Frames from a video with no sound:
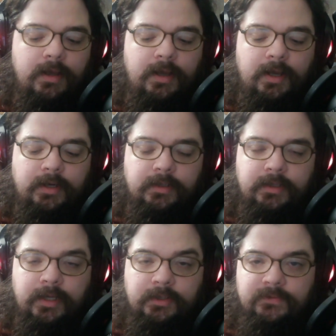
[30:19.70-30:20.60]
And
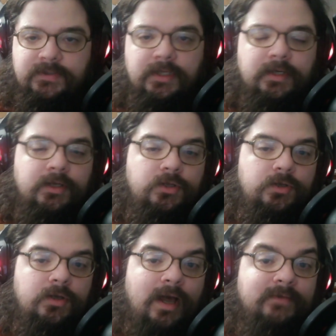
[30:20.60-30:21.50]
Gandalf said,
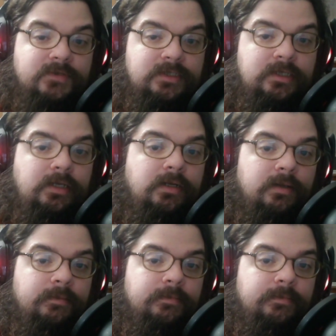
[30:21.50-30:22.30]
I've seen him.